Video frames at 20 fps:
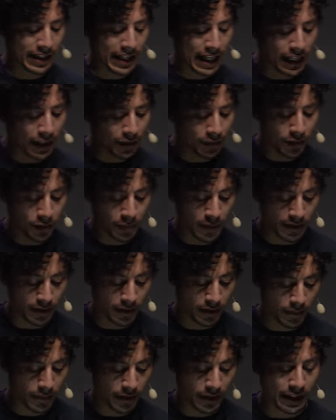and taking
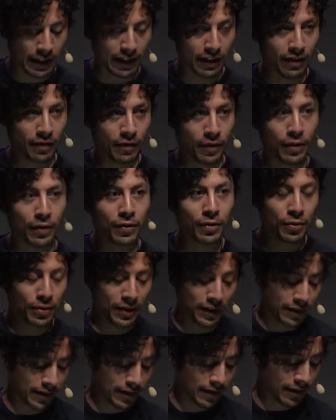responsibility for those
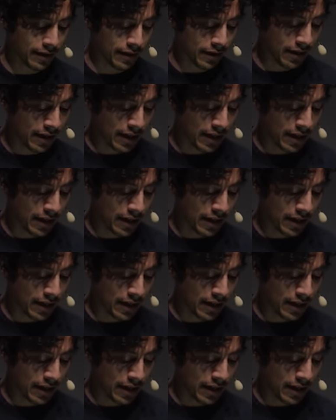choices